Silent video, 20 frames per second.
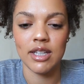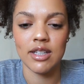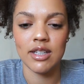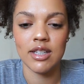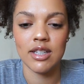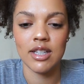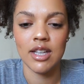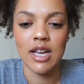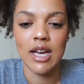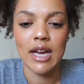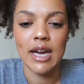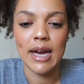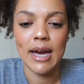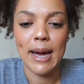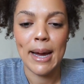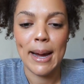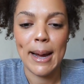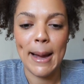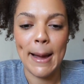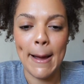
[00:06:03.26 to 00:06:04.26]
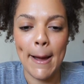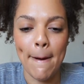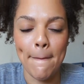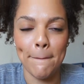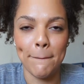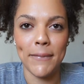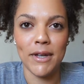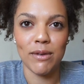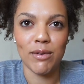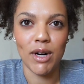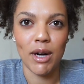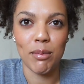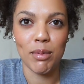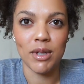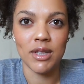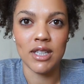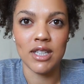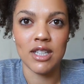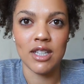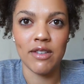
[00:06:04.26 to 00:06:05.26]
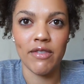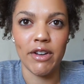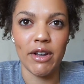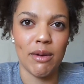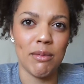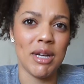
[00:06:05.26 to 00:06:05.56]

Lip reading: this before I put this in the video.